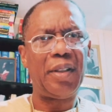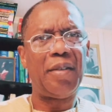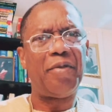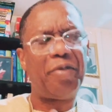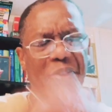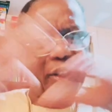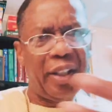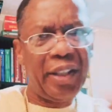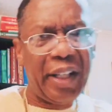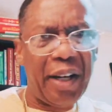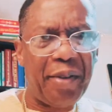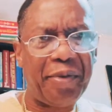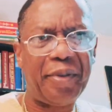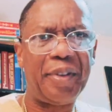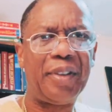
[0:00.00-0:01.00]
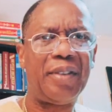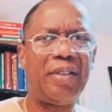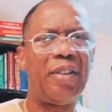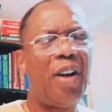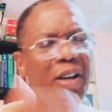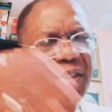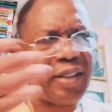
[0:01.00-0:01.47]
Philadelphia,
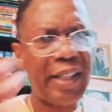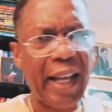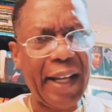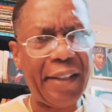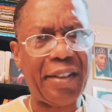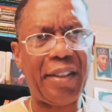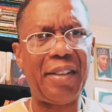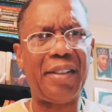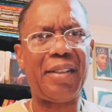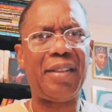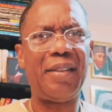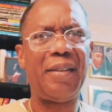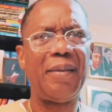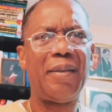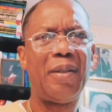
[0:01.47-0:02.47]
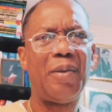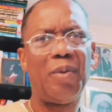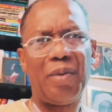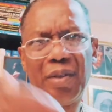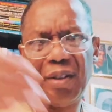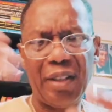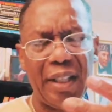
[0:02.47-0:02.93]
Los Angeles,
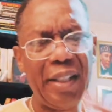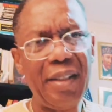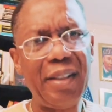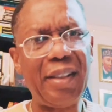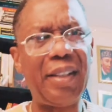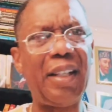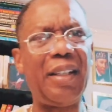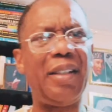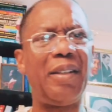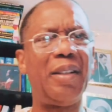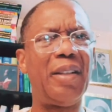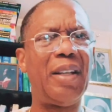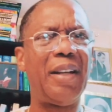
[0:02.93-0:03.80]
D.C.